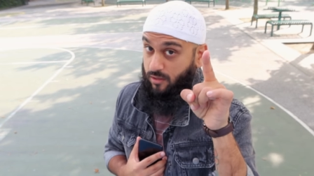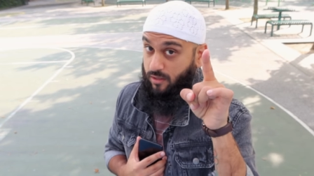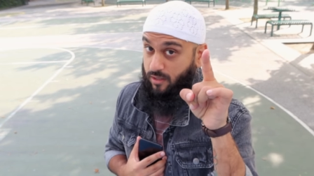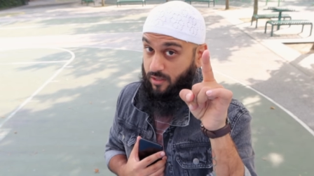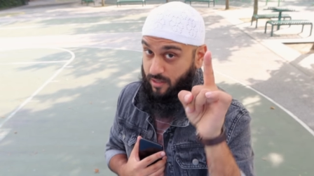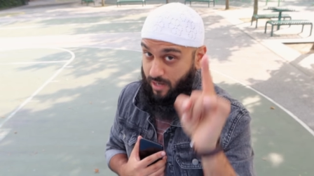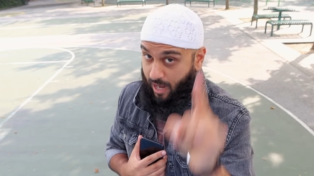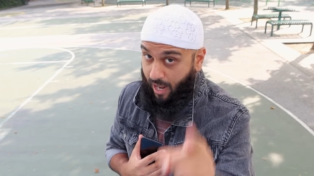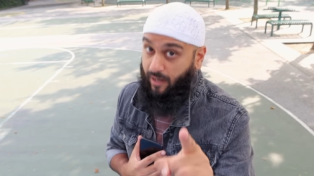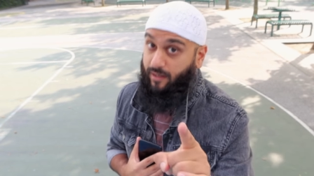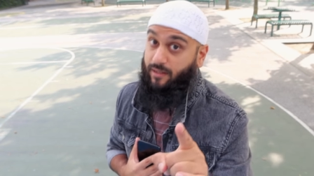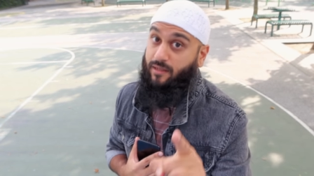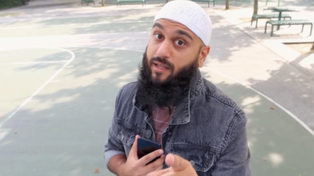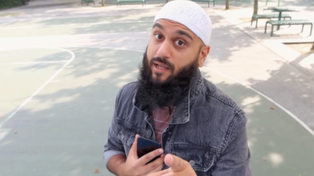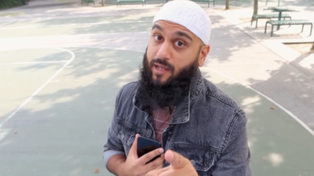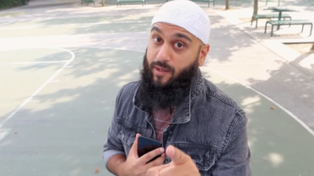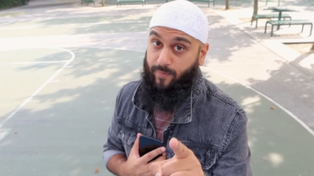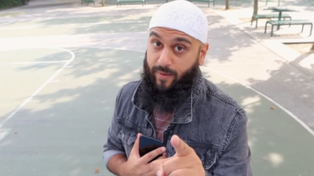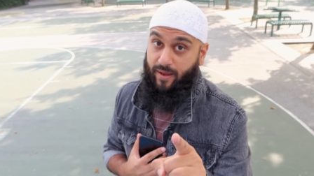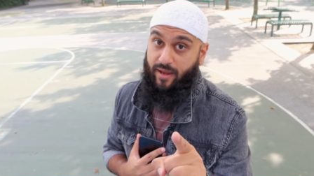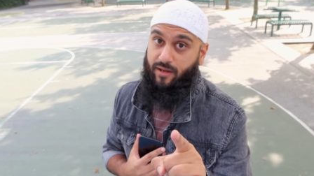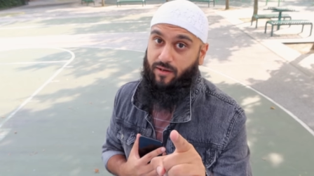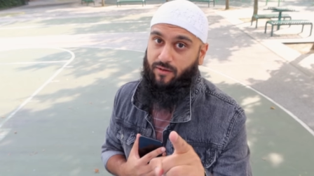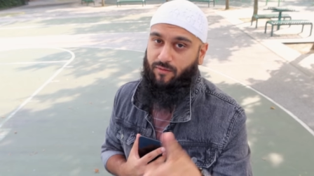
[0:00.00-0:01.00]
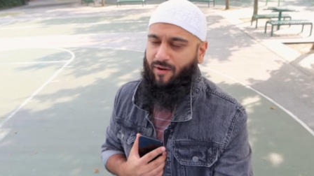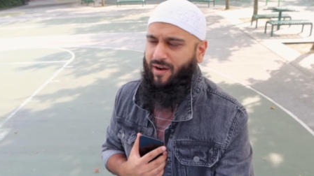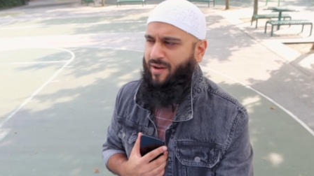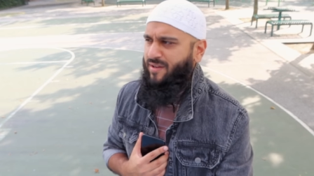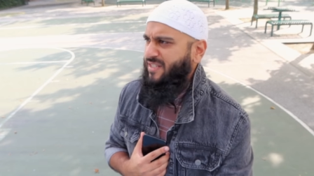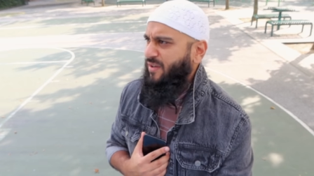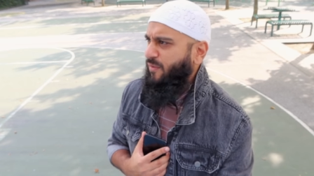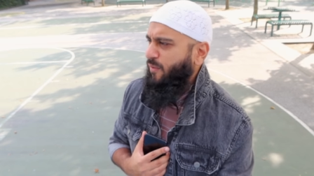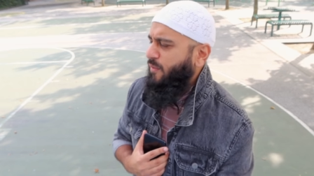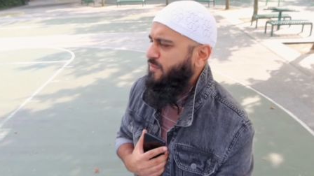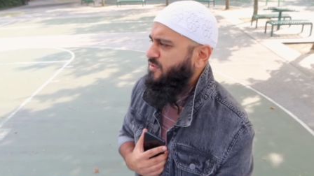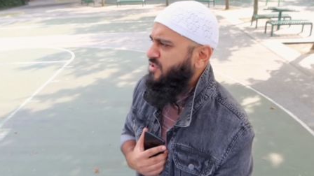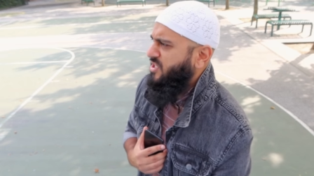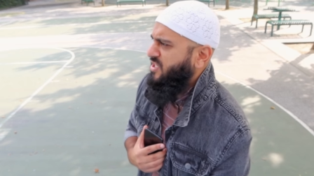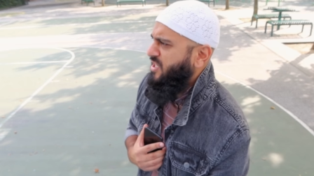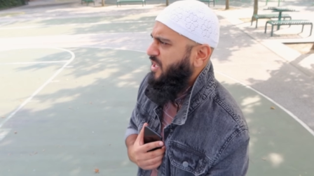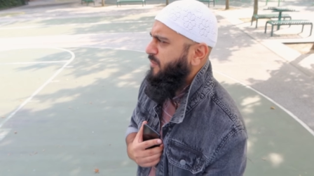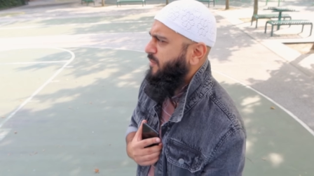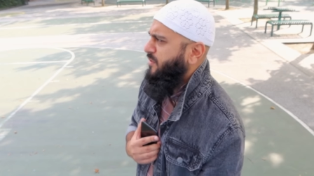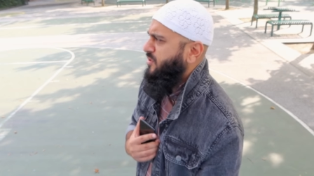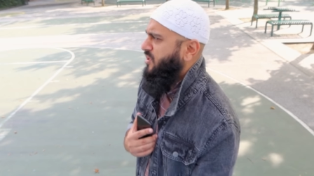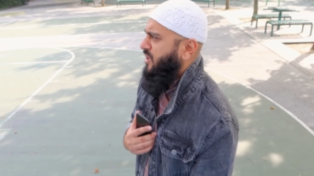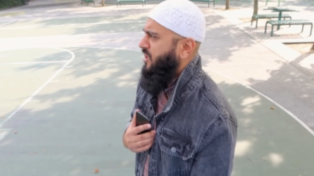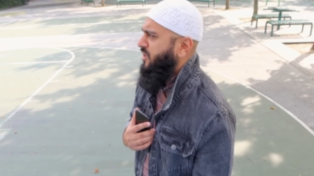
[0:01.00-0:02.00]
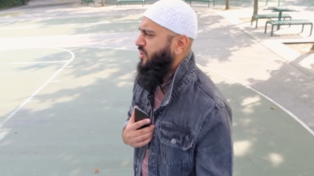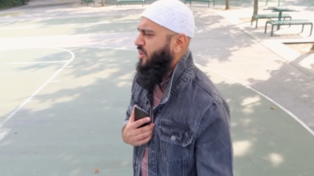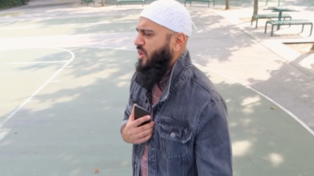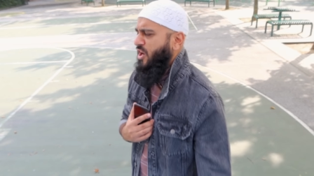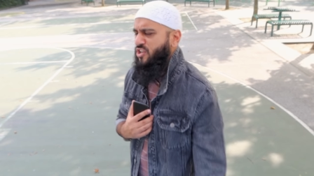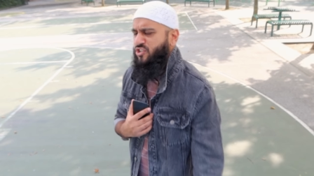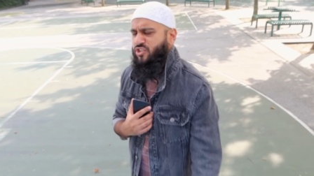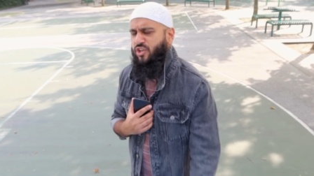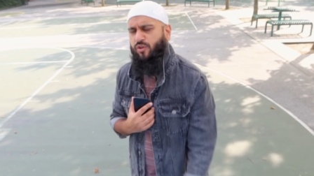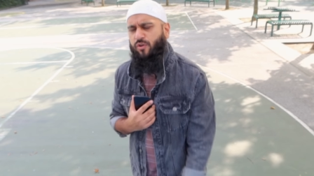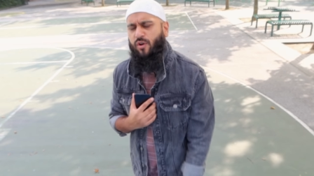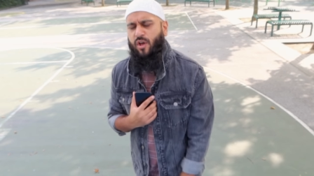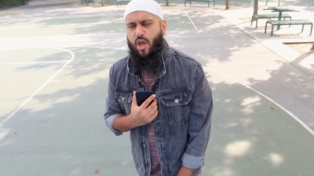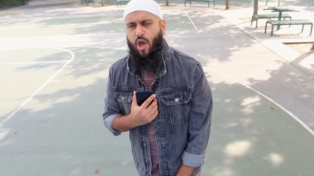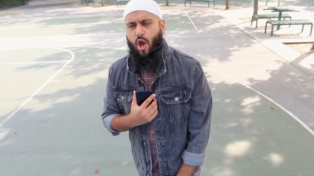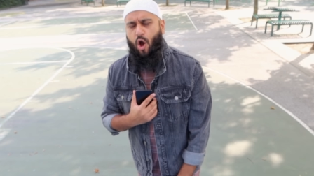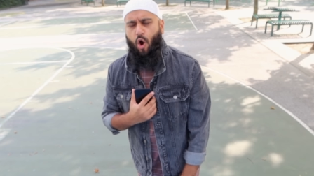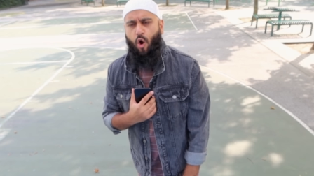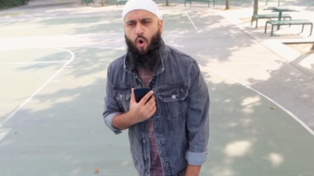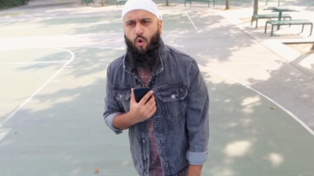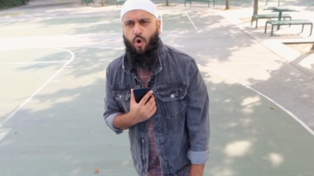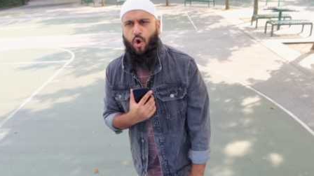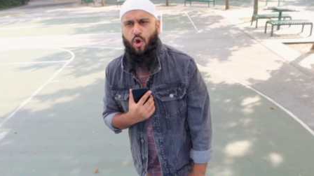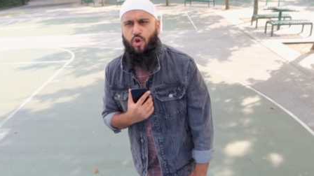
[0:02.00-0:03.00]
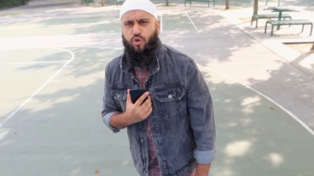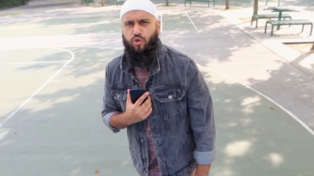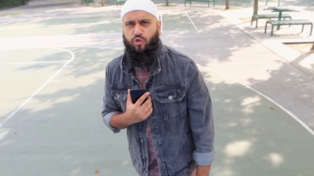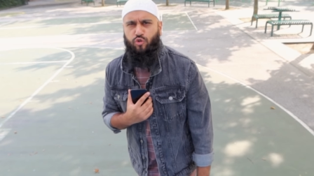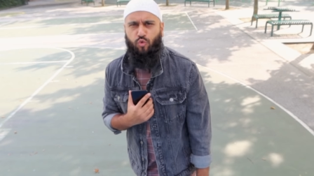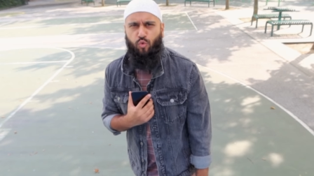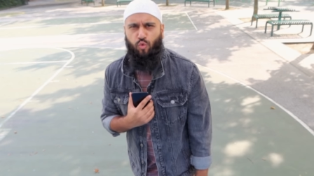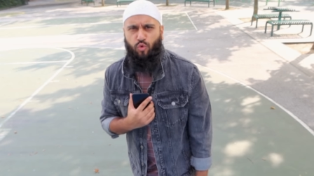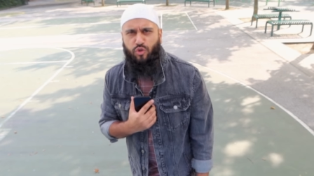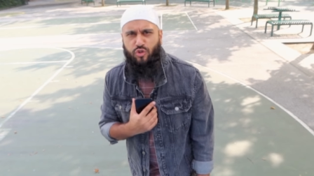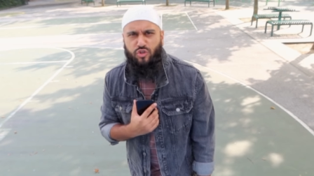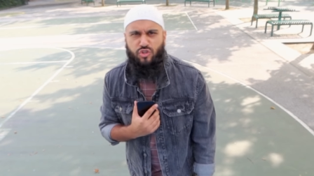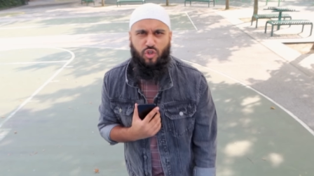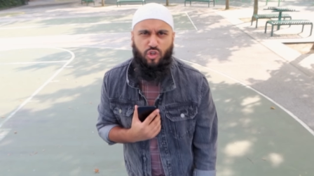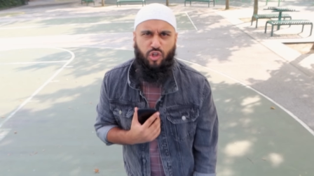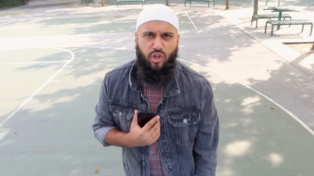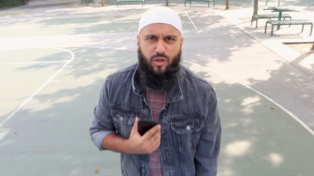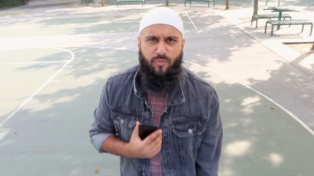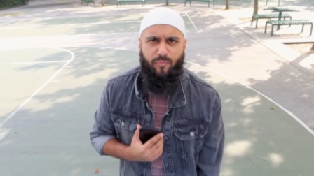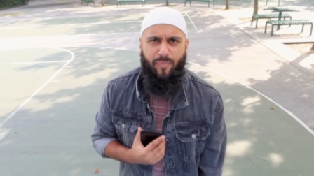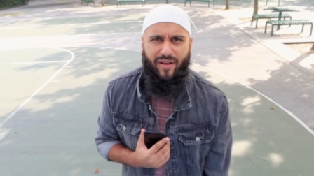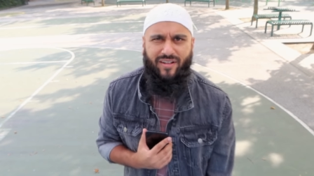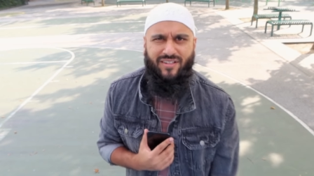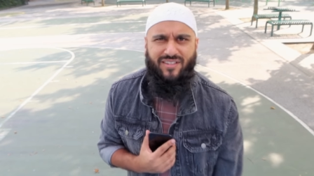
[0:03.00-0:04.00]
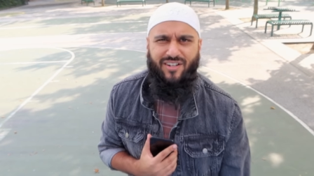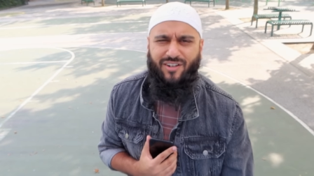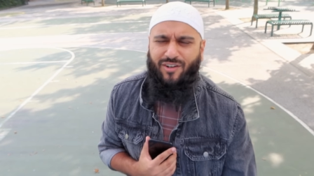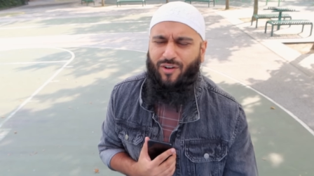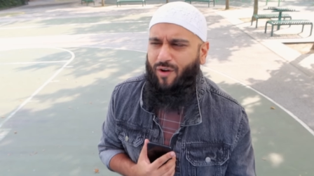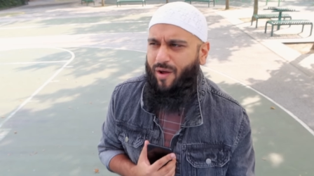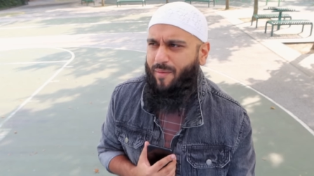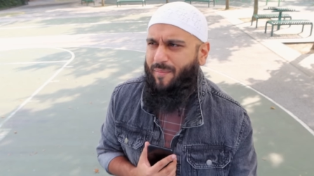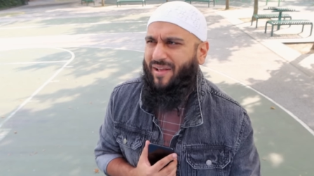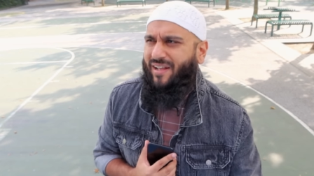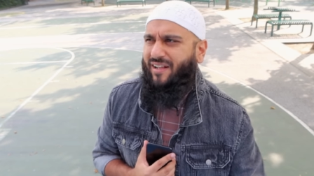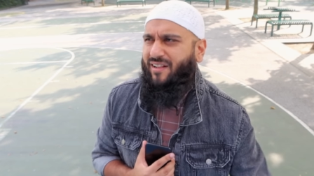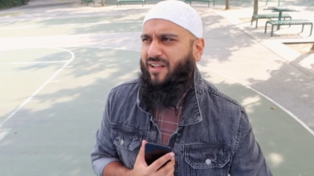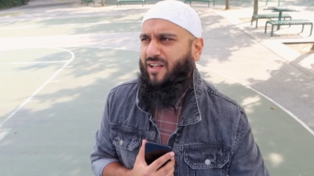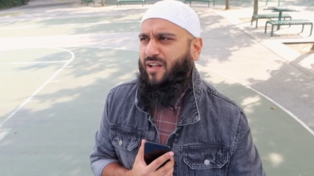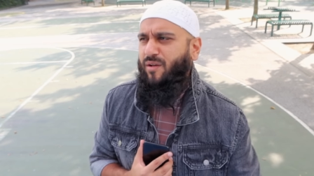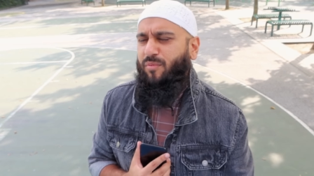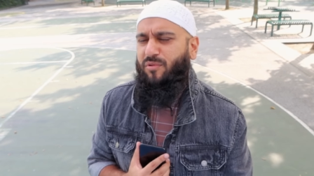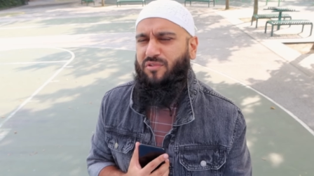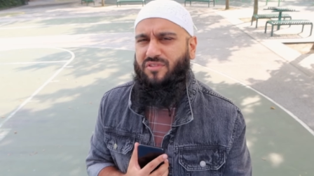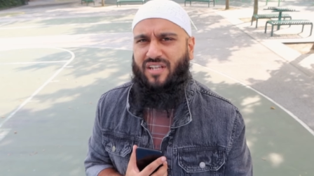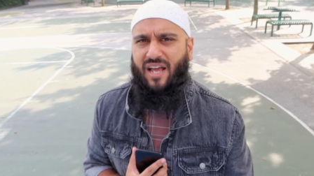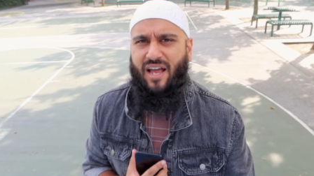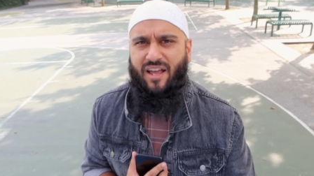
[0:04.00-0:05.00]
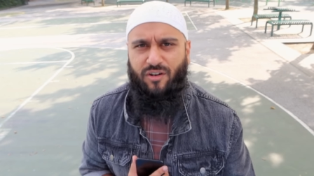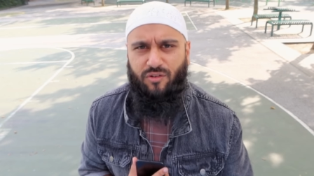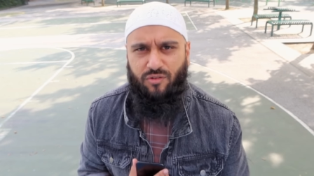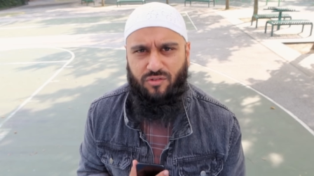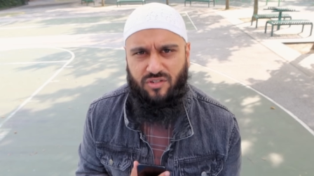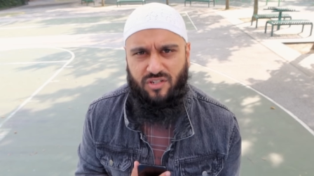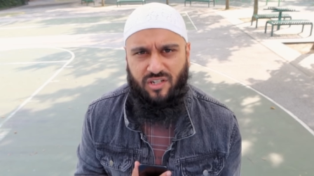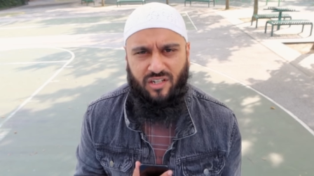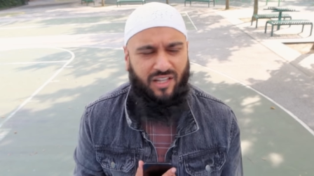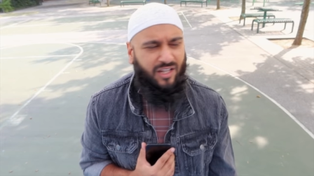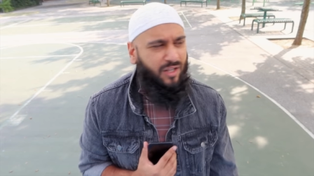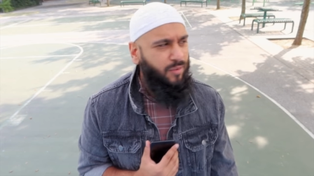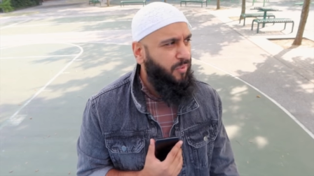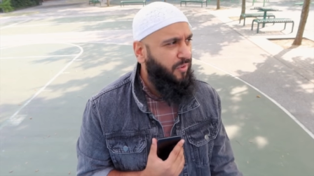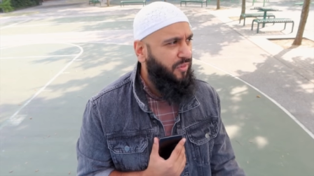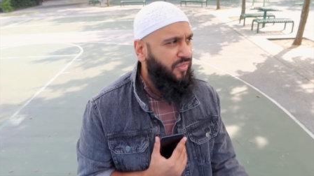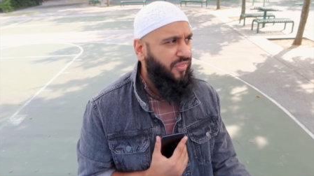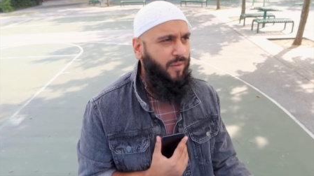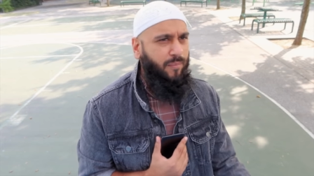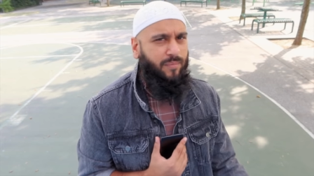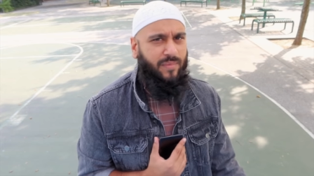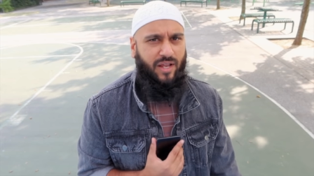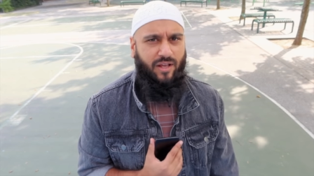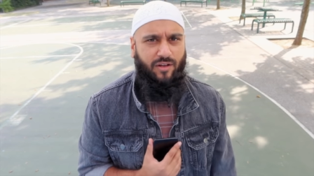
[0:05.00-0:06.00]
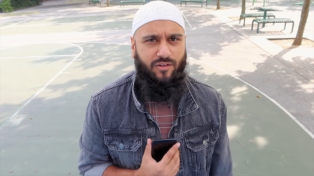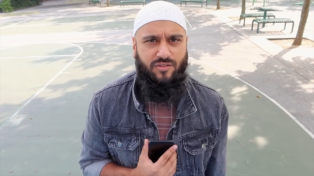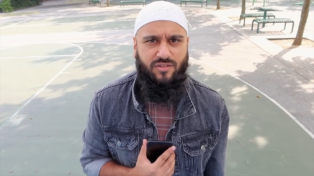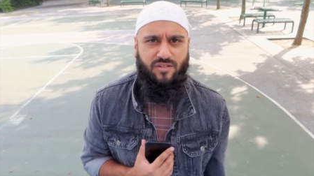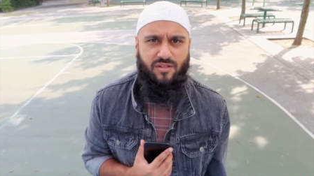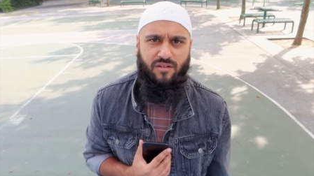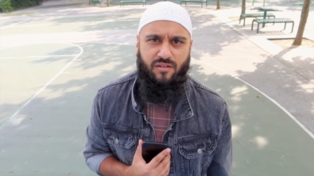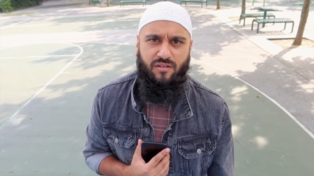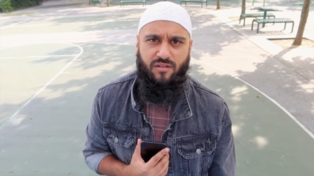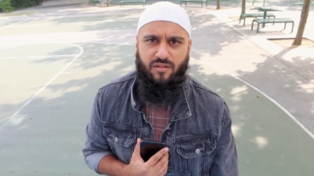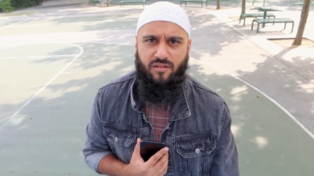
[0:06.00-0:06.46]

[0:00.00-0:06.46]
not clickbait, right? Someone was just like, uh, you know, SQ, oh, you do all these clickbaits. And no, I make clickable titles, clickable thumbnails.